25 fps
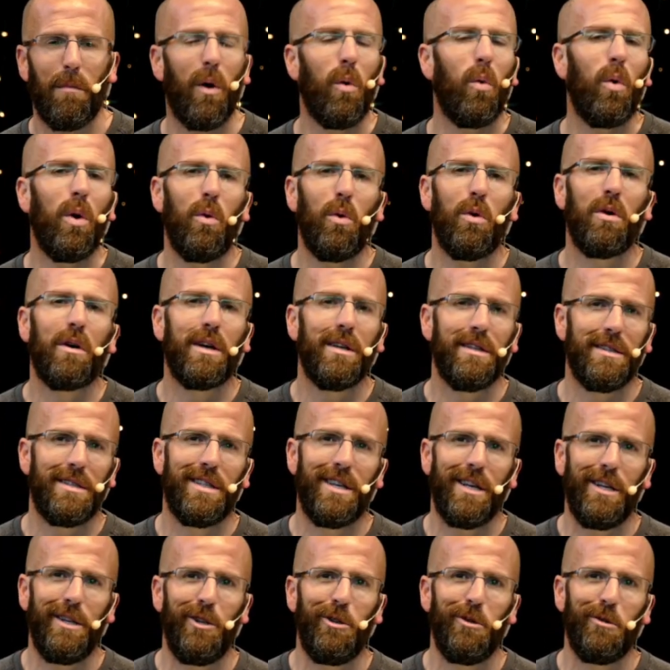But we will
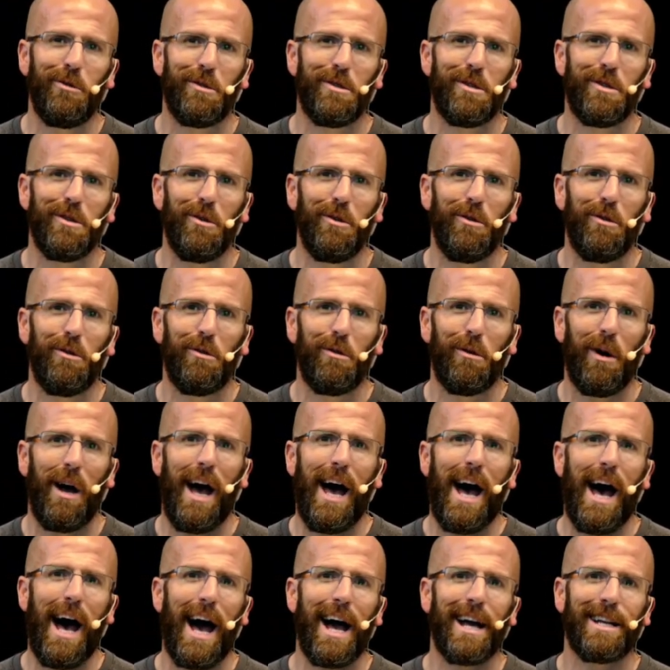continue to
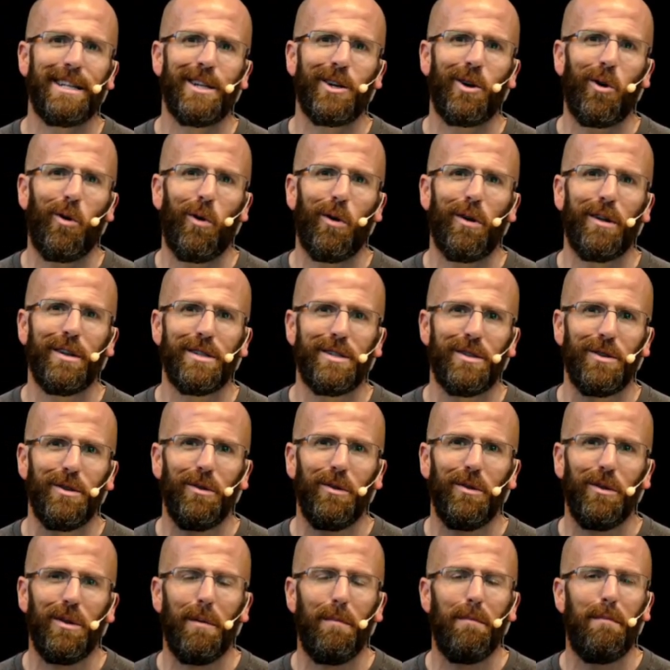act according
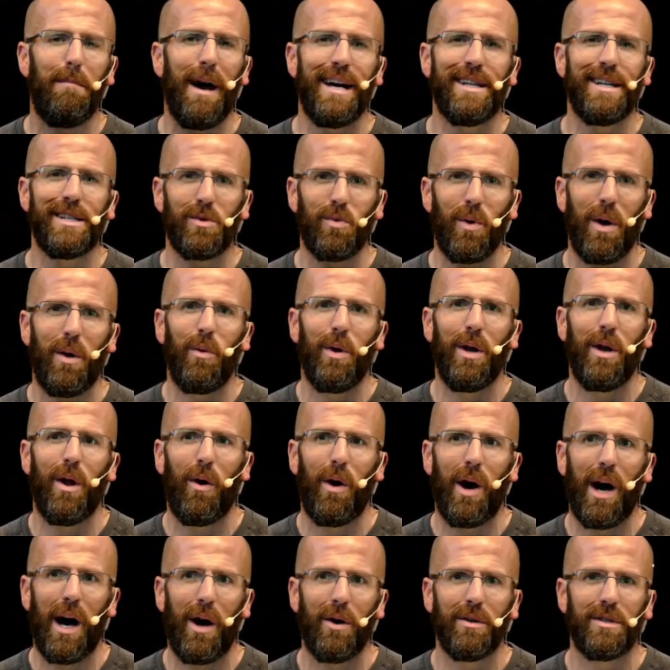to the best way we
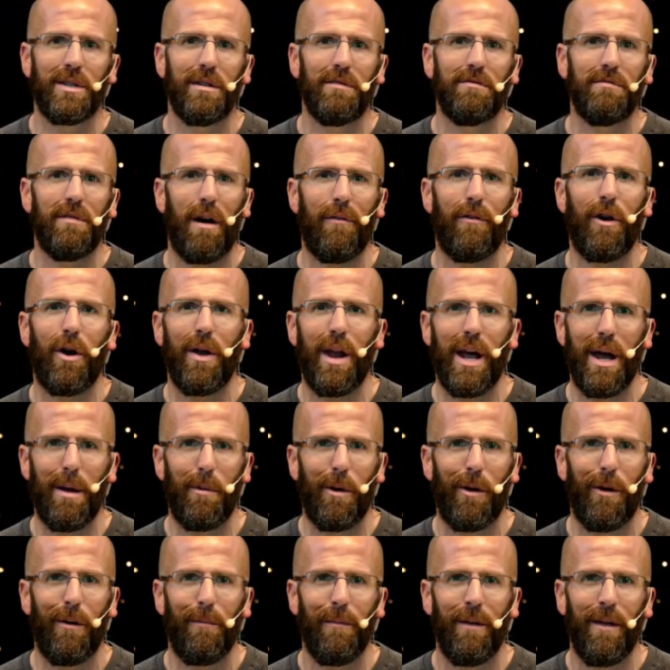know how to love our
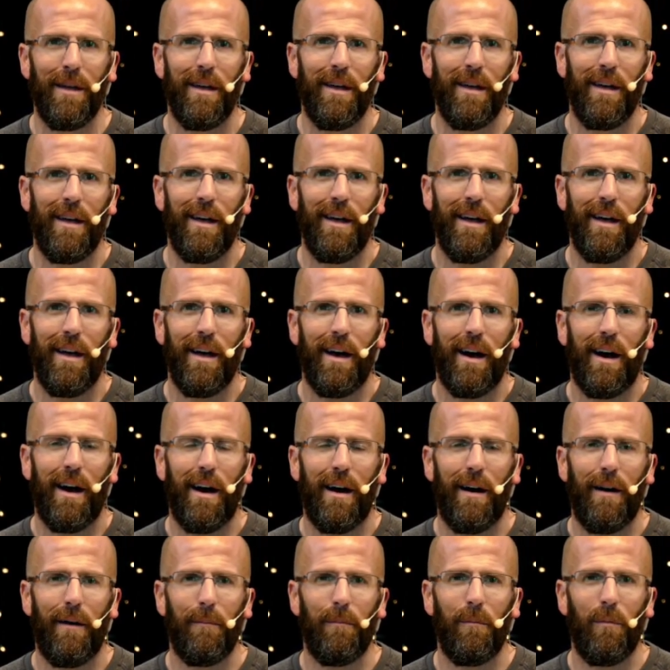neighbor.
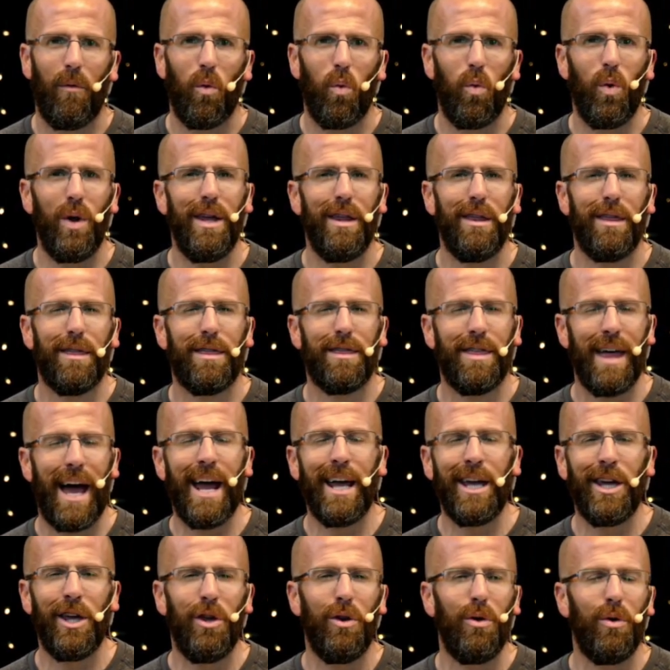We
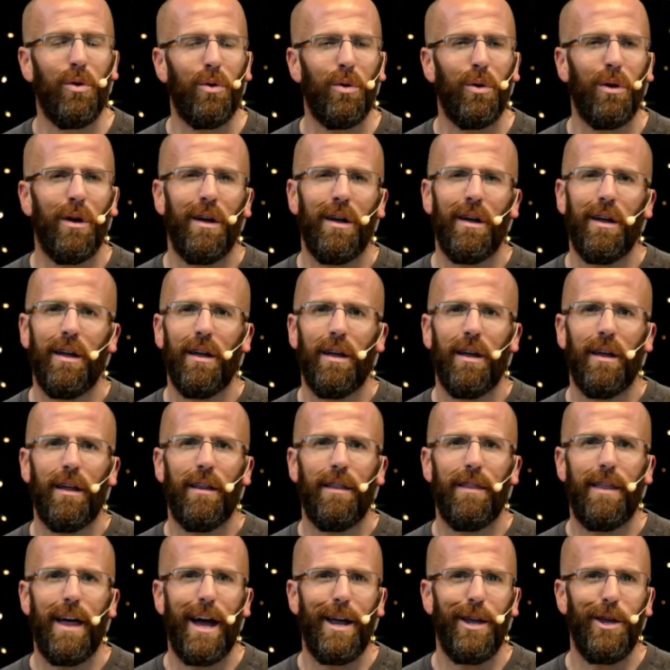thank you
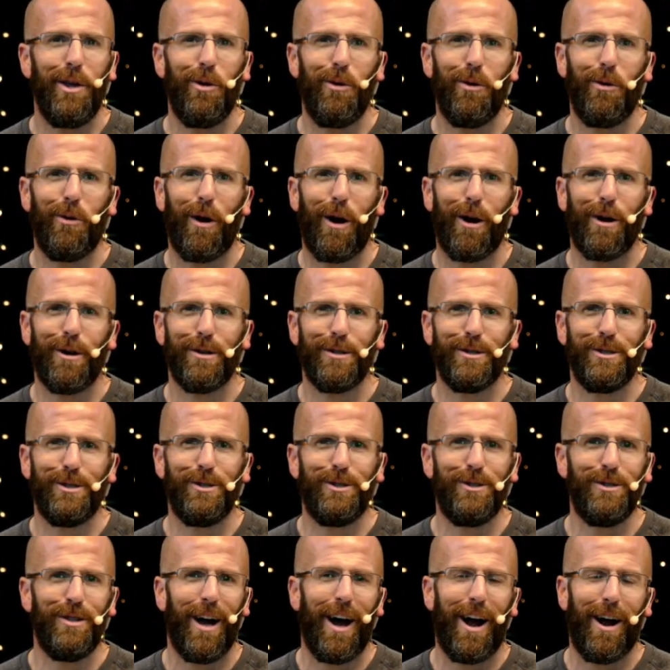that you
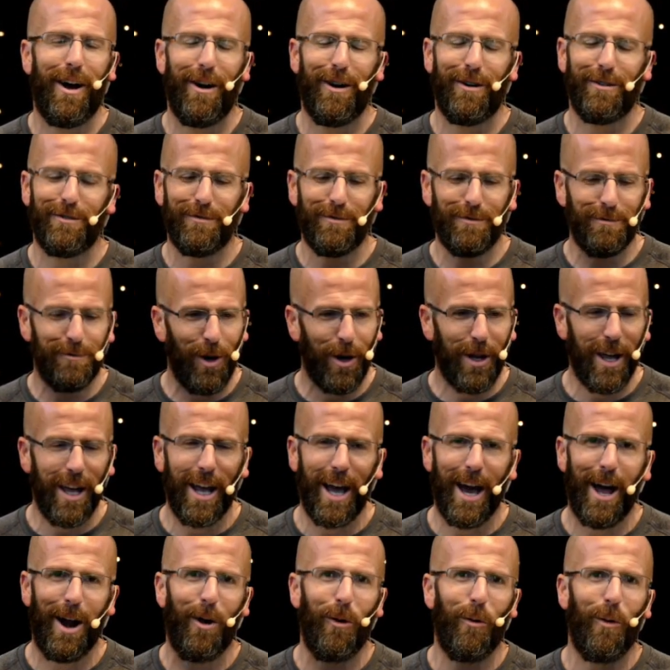are
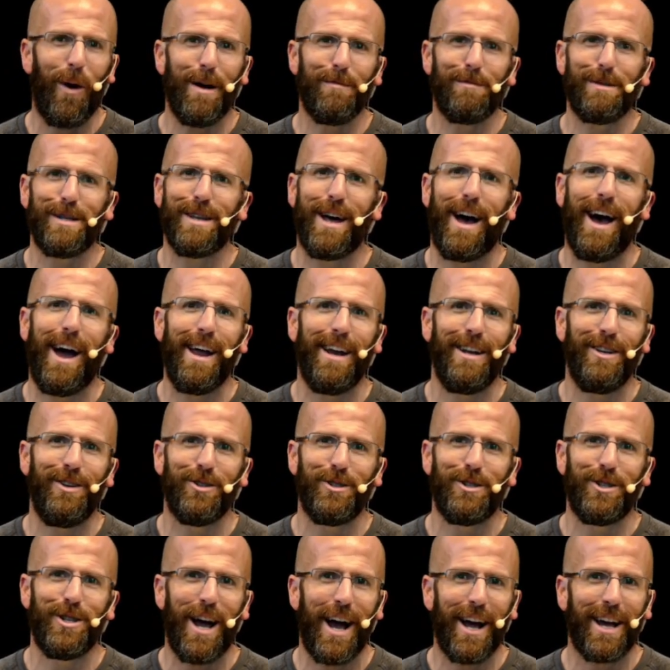looking at our website and
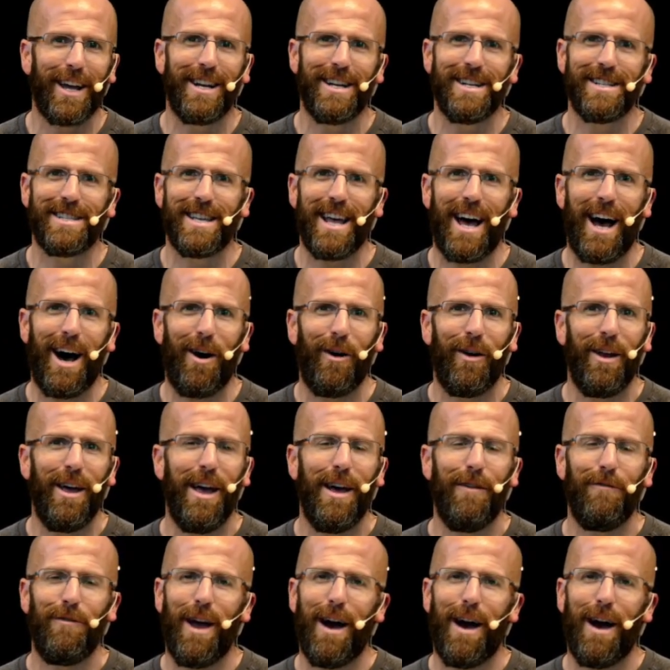you're checking us out.